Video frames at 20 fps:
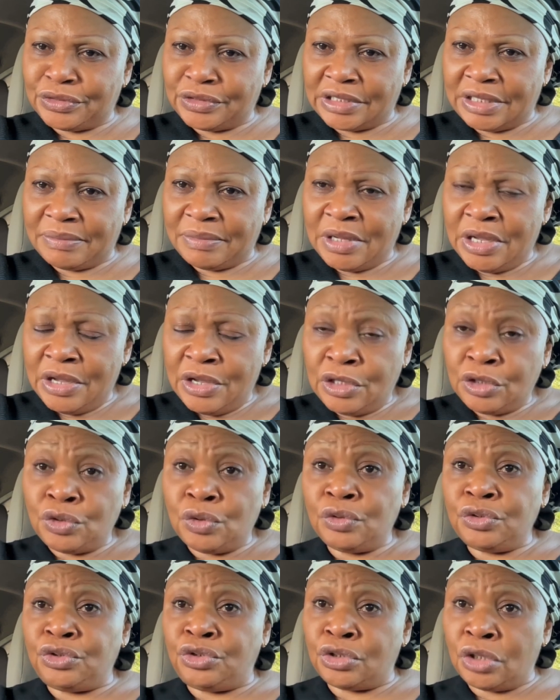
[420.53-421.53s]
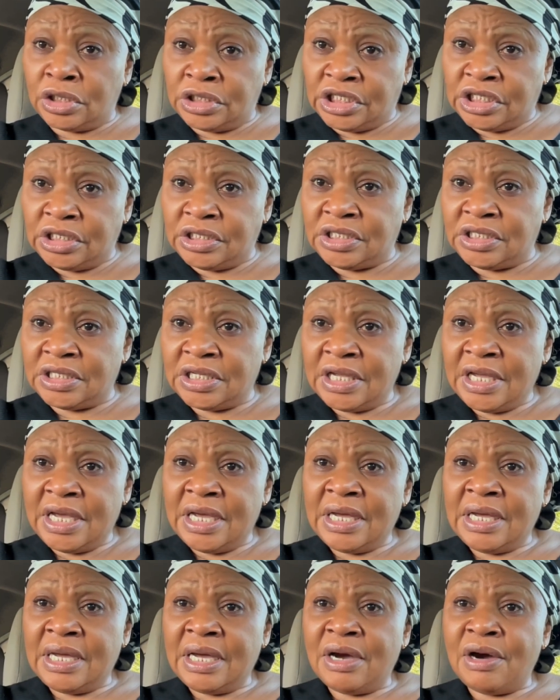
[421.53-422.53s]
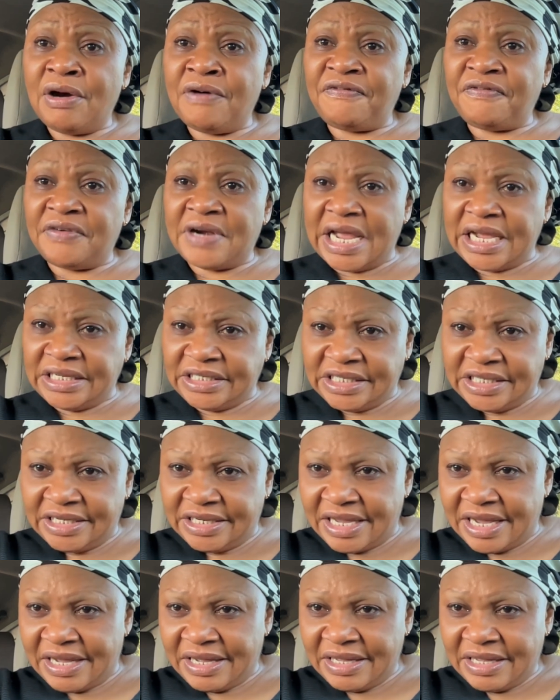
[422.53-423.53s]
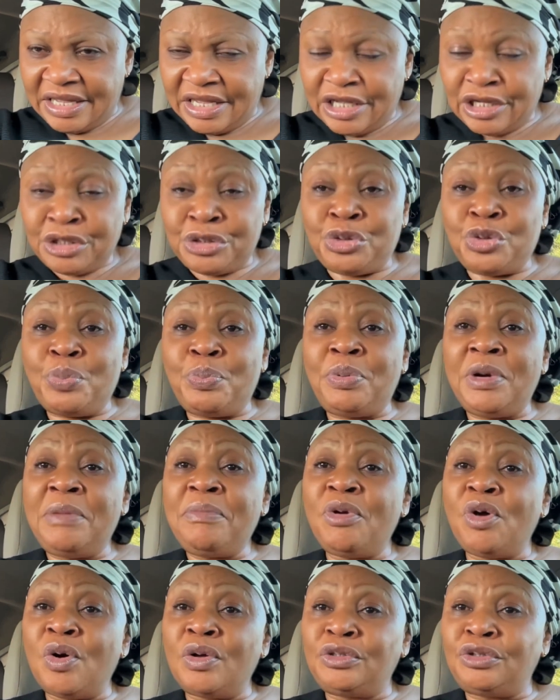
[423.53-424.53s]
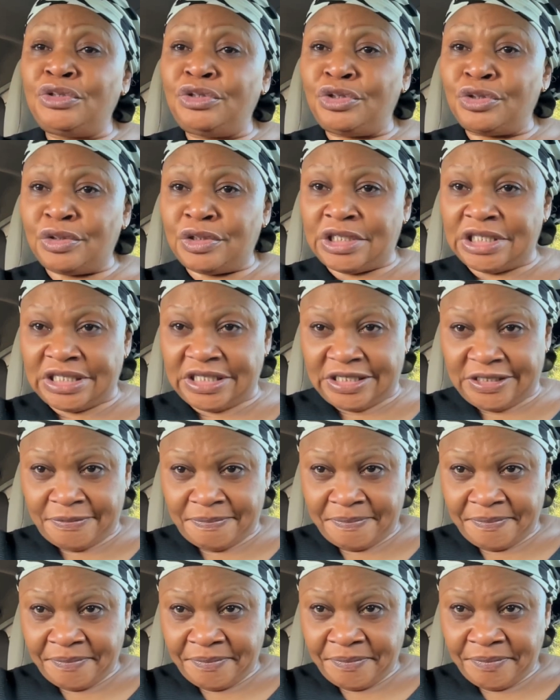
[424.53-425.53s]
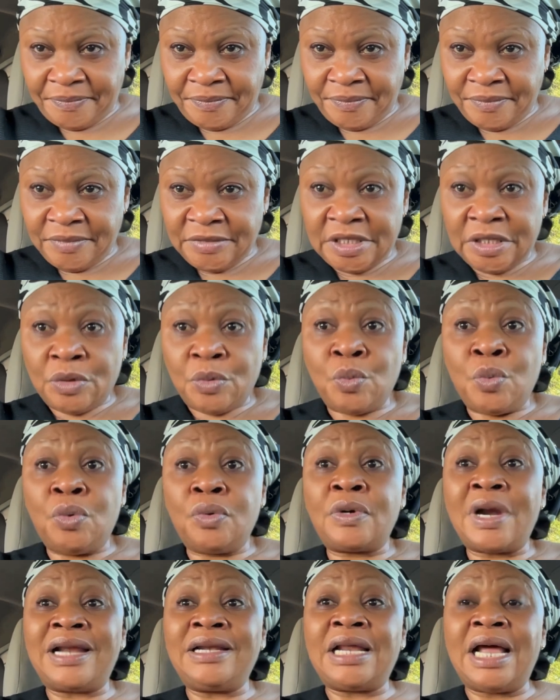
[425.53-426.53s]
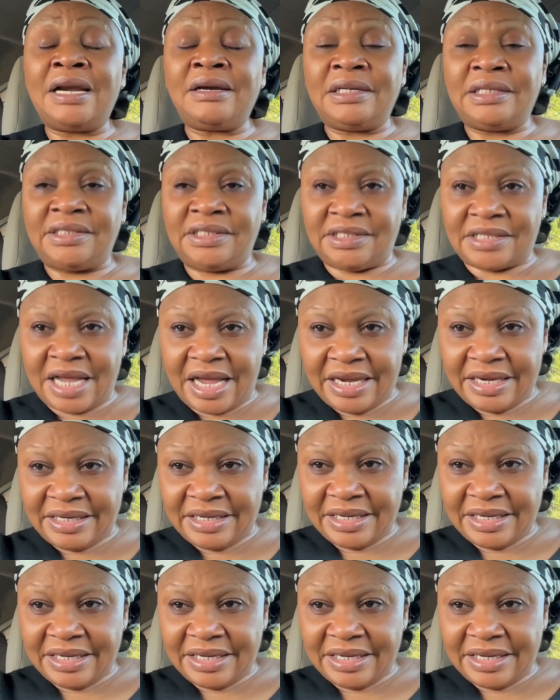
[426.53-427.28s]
them. So judges of Nigeria, Supreme Court judges, would rather resign